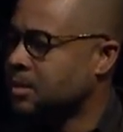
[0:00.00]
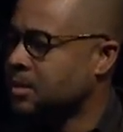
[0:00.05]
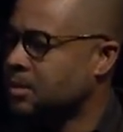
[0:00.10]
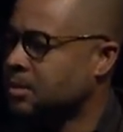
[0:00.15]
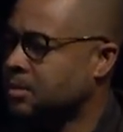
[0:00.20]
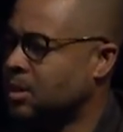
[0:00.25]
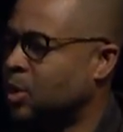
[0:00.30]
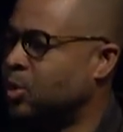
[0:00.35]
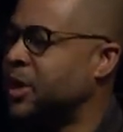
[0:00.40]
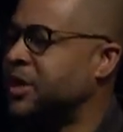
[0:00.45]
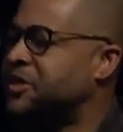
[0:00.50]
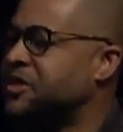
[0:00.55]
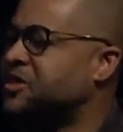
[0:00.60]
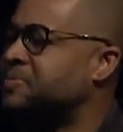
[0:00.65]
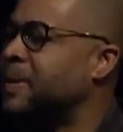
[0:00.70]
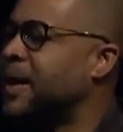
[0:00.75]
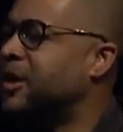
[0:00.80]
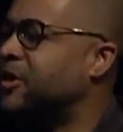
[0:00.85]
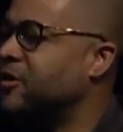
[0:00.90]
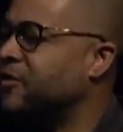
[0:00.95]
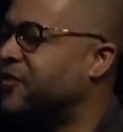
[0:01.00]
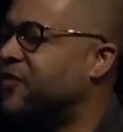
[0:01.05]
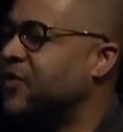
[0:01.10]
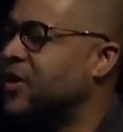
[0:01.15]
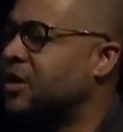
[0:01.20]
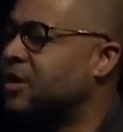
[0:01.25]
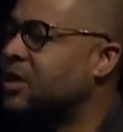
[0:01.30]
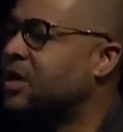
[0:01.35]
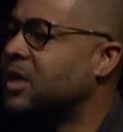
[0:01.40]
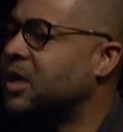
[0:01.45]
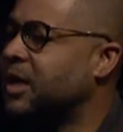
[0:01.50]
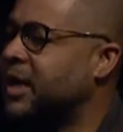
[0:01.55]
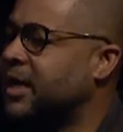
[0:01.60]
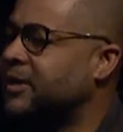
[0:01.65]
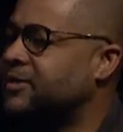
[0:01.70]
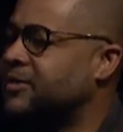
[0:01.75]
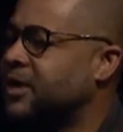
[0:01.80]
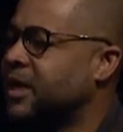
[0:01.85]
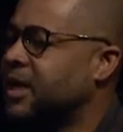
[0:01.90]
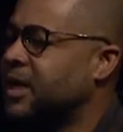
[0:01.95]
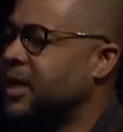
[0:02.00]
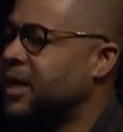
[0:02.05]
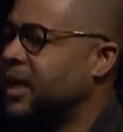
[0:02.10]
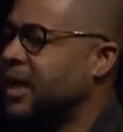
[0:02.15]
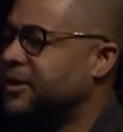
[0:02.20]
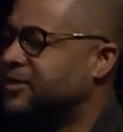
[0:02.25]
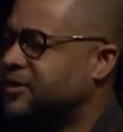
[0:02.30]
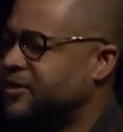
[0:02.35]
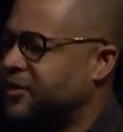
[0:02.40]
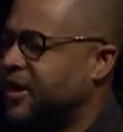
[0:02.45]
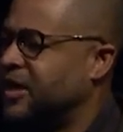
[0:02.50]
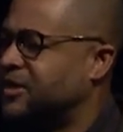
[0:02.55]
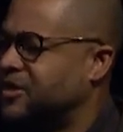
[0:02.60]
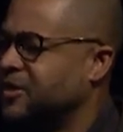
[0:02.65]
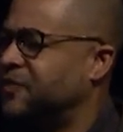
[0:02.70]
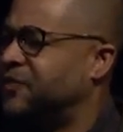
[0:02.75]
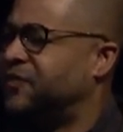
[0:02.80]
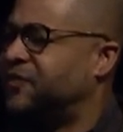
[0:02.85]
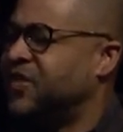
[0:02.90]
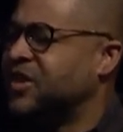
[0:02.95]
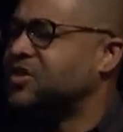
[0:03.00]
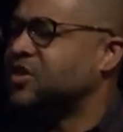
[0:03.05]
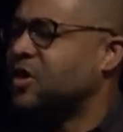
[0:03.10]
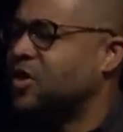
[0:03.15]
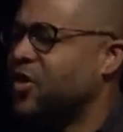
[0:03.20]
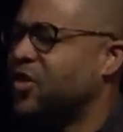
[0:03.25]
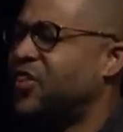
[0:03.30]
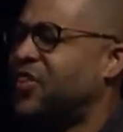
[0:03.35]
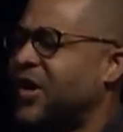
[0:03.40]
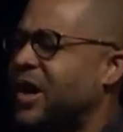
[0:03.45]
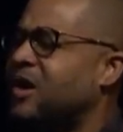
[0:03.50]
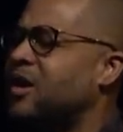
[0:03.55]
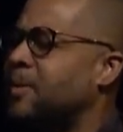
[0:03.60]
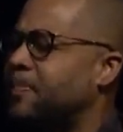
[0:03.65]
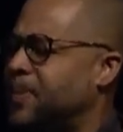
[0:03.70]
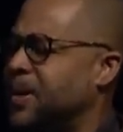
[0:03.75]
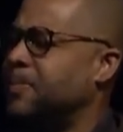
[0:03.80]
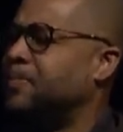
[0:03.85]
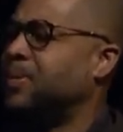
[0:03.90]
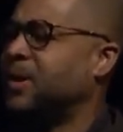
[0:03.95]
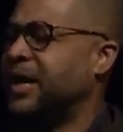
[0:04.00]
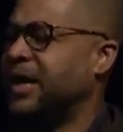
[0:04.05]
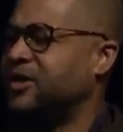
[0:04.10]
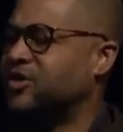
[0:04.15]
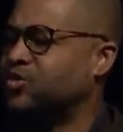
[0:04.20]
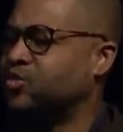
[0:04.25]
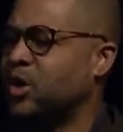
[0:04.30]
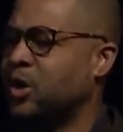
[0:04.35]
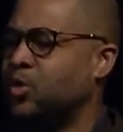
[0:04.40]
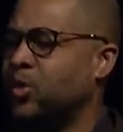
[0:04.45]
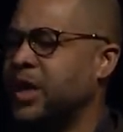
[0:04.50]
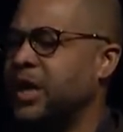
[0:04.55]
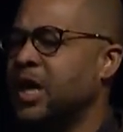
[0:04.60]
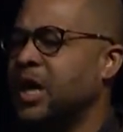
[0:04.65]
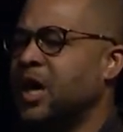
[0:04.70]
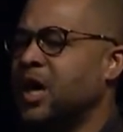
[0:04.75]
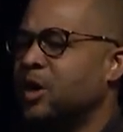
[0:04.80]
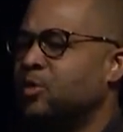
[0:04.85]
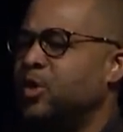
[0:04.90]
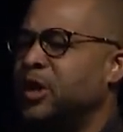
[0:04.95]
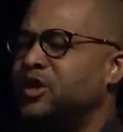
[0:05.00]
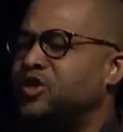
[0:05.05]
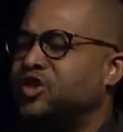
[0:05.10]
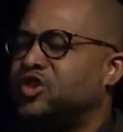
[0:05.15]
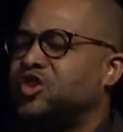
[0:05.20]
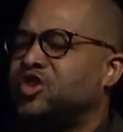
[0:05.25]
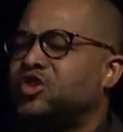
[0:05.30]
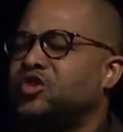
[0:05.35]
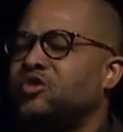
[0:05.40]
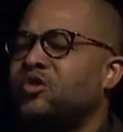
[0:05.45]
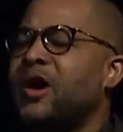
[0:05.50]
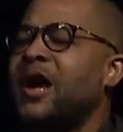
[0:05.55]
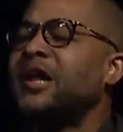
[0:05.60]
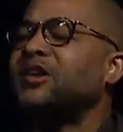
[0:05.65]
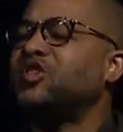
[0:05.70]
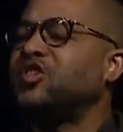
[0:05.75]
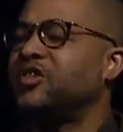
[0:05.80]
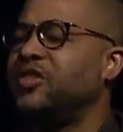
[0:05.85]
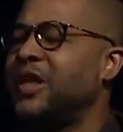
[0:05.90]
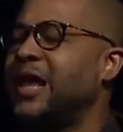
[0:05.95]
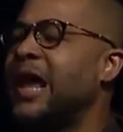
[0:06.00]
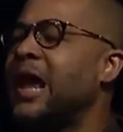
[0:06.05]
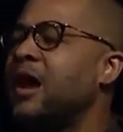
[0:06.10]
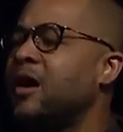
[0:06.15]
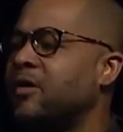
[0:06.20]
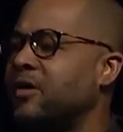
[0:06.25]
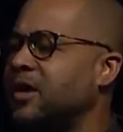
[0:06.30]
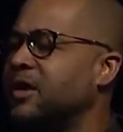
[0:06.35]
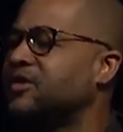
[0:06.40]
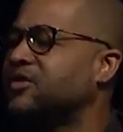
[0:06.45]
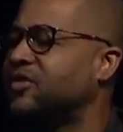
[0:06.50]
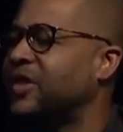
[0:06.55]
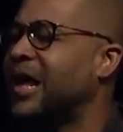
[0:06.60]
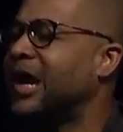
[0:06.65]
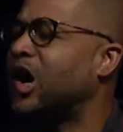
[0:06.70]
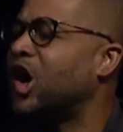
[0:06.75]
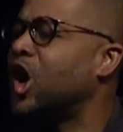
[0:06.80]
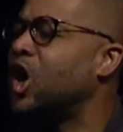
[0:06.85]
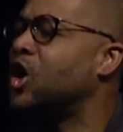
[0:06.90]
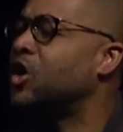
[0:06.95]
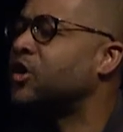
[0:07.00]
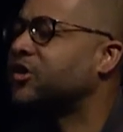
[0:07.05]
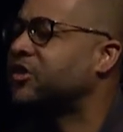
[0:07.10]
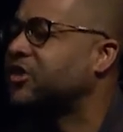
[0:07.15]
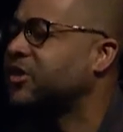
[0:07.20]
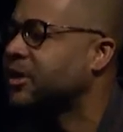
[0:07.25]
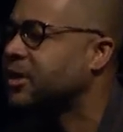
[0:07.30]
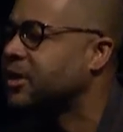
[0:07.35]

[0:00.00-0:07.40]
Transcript: where we just make you feel good. It's a physical therapy place where we stretch the areas that hurt.